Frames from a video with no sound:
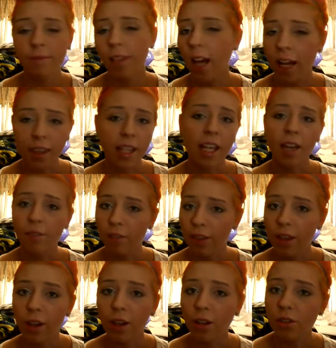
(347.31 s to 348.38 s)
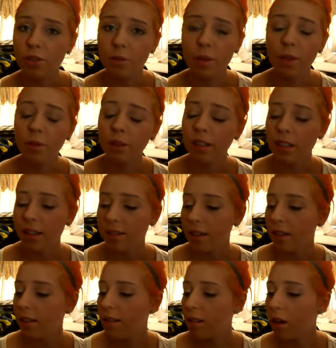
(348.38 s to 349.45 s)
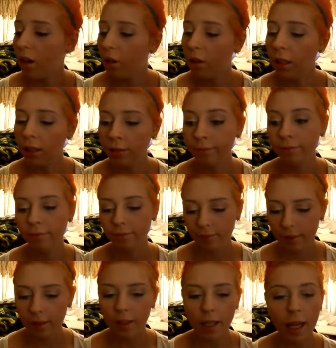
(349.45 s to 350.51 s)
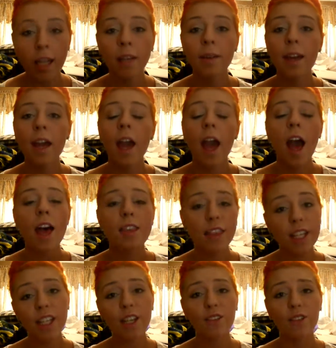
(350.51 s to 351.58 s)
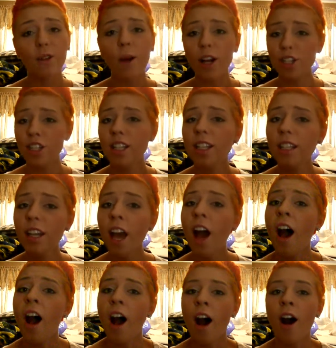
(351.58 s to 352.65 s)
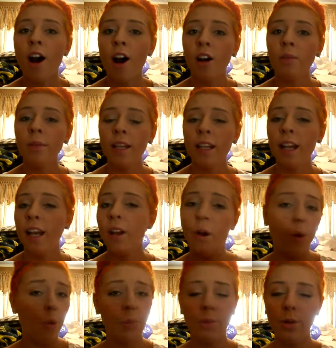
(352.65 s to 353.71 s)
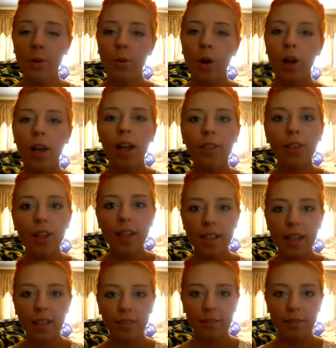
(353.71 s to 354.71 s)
I think everything hurts when it really doesn't. So anyway, thank you for watching, and I hope you all have a great day.